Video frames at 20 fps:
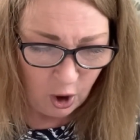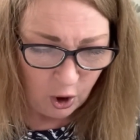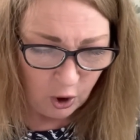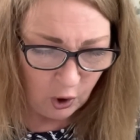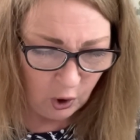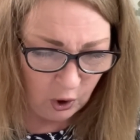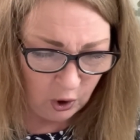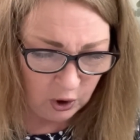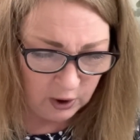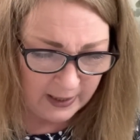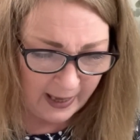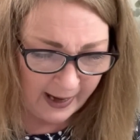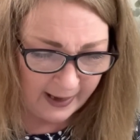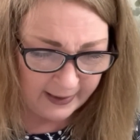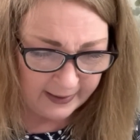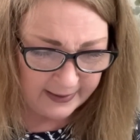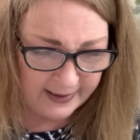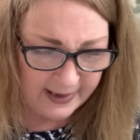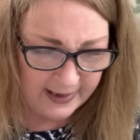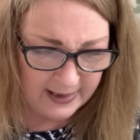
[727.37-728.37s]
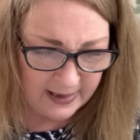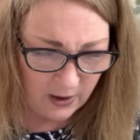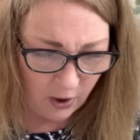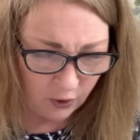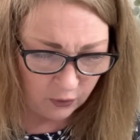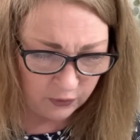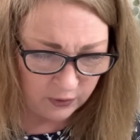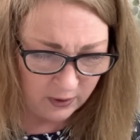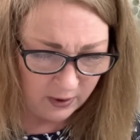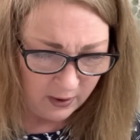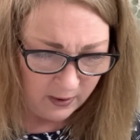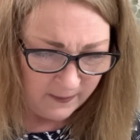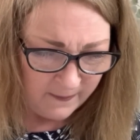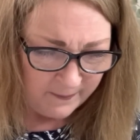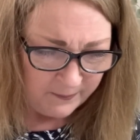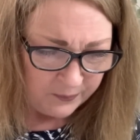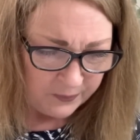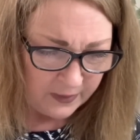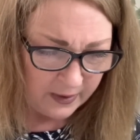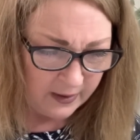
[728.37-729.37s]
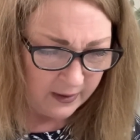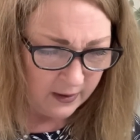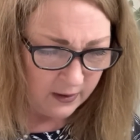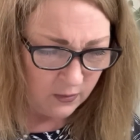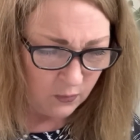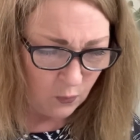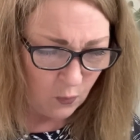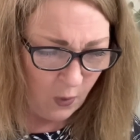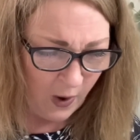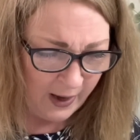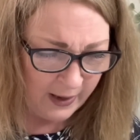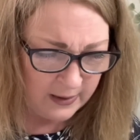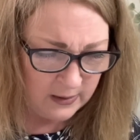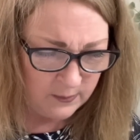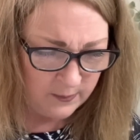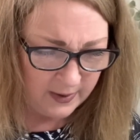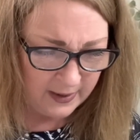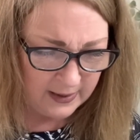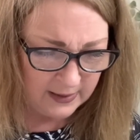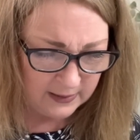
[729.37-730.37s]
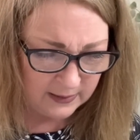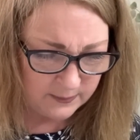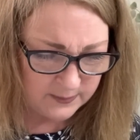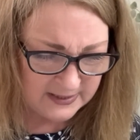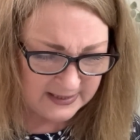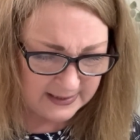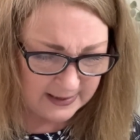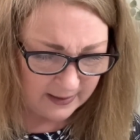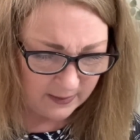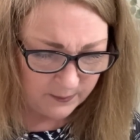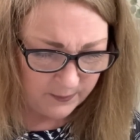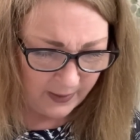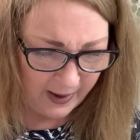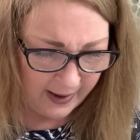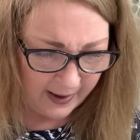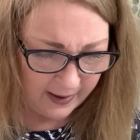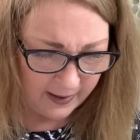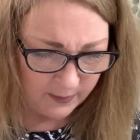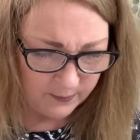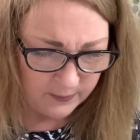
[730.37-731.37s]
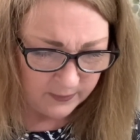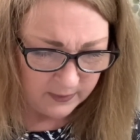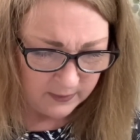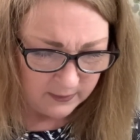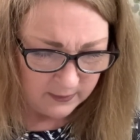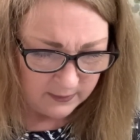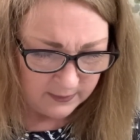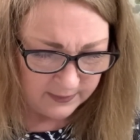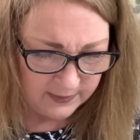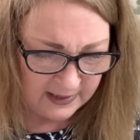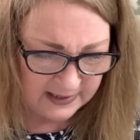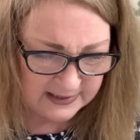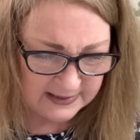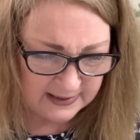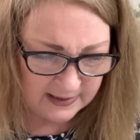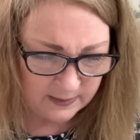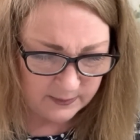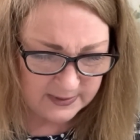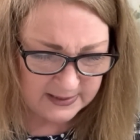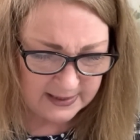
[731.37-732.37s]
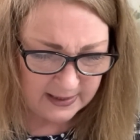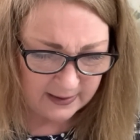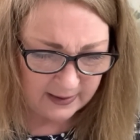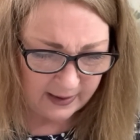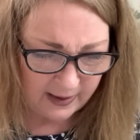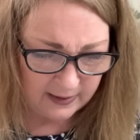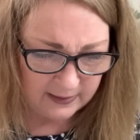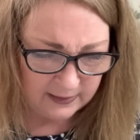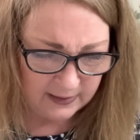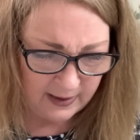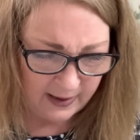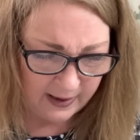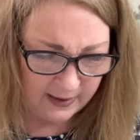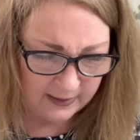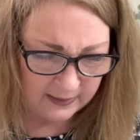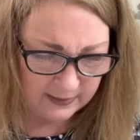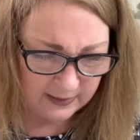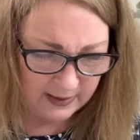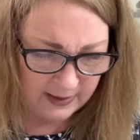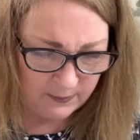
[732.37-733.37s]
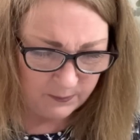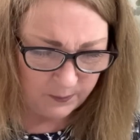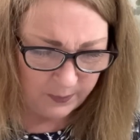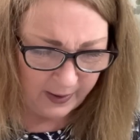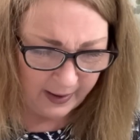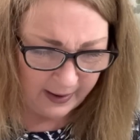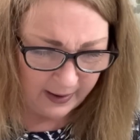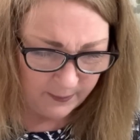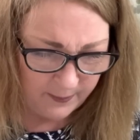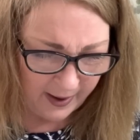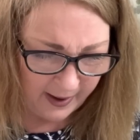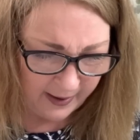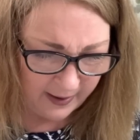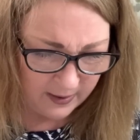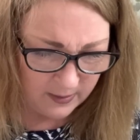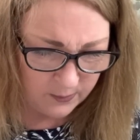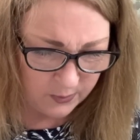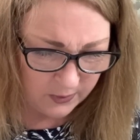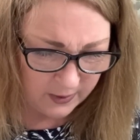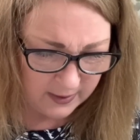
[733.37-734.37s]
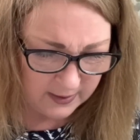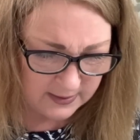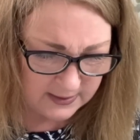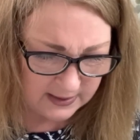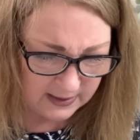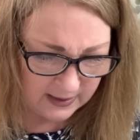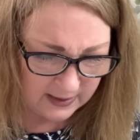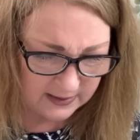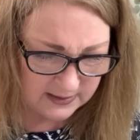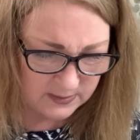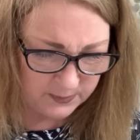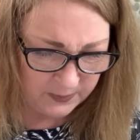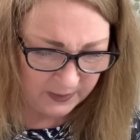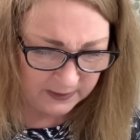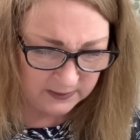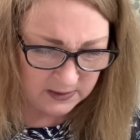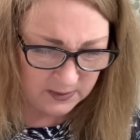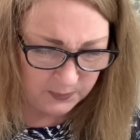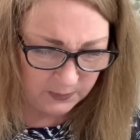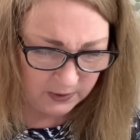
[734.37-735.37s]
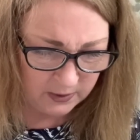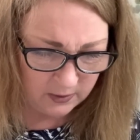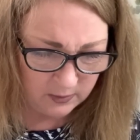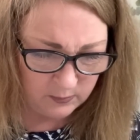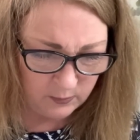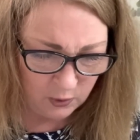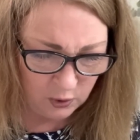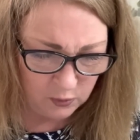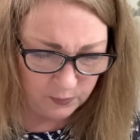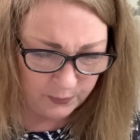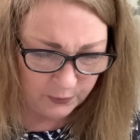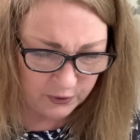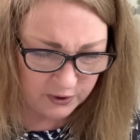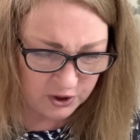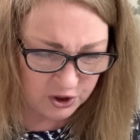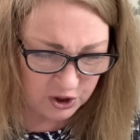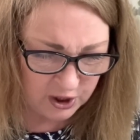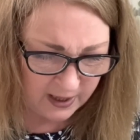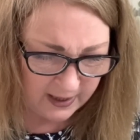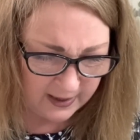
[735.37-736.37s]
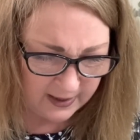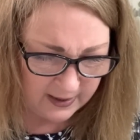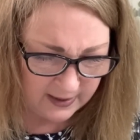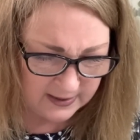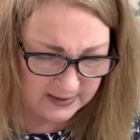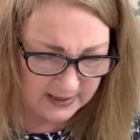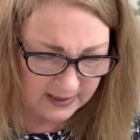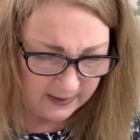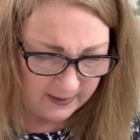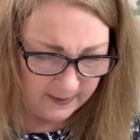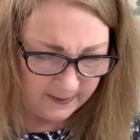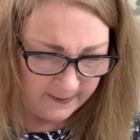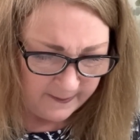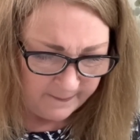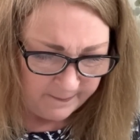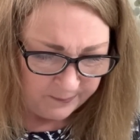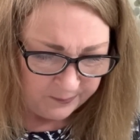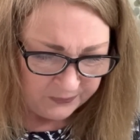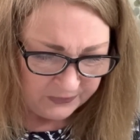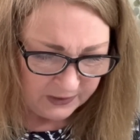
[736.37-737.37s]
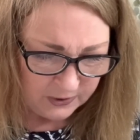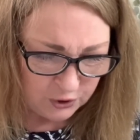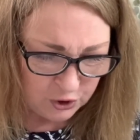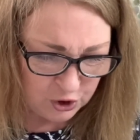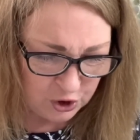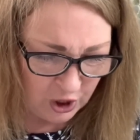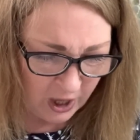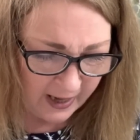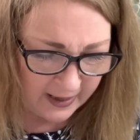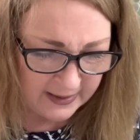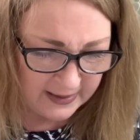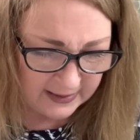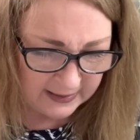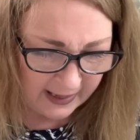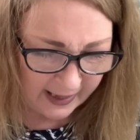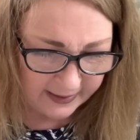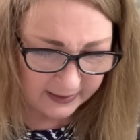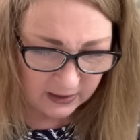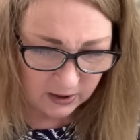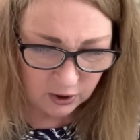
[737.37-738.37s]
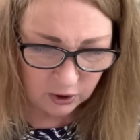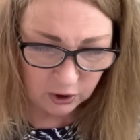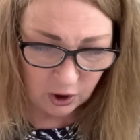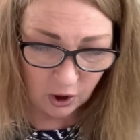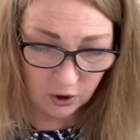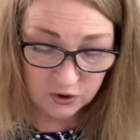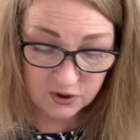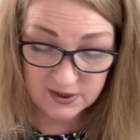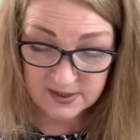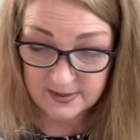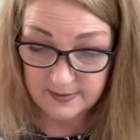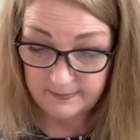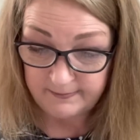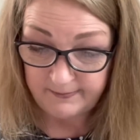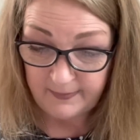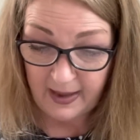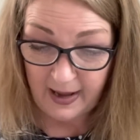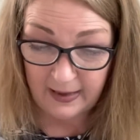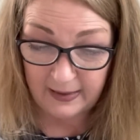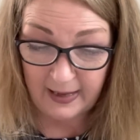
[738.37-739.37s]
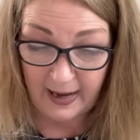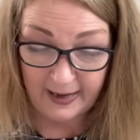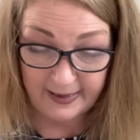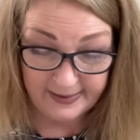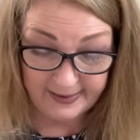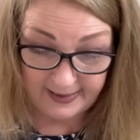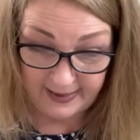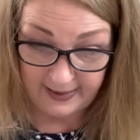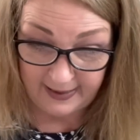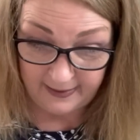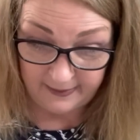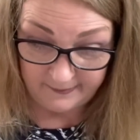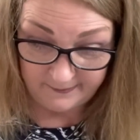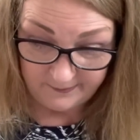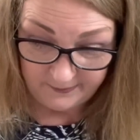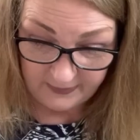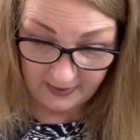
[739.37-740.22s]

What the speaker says: All that Neon. Wine Me lipstick balm. This lipstick and lip balm hybrid is buildable mulberry shade, shiny like gloss. I like it.